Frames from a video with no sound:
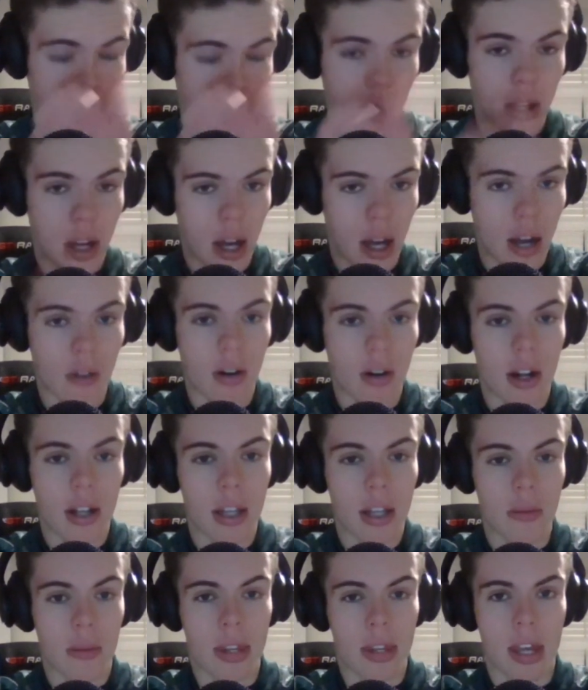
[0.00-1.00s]
with the
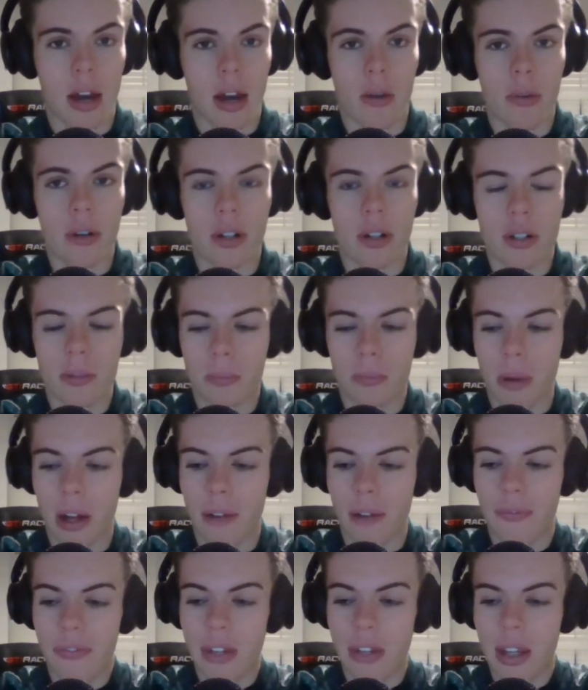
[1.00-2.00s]
hierarchy, with the owners, but